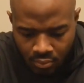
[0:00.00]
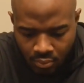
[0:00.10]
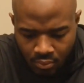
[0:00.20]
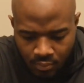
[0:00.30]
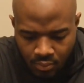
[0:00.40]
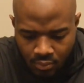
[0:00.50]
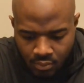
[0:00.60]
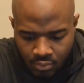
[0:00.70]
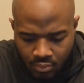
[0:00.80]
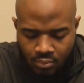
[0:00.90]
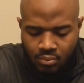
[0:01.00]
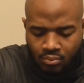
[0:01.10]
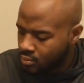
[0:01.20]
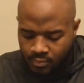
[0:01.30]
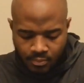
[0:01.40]
back toward
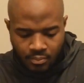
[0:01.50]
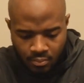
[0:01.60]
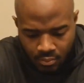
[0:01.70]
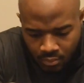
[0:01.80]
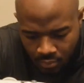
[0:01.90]
your original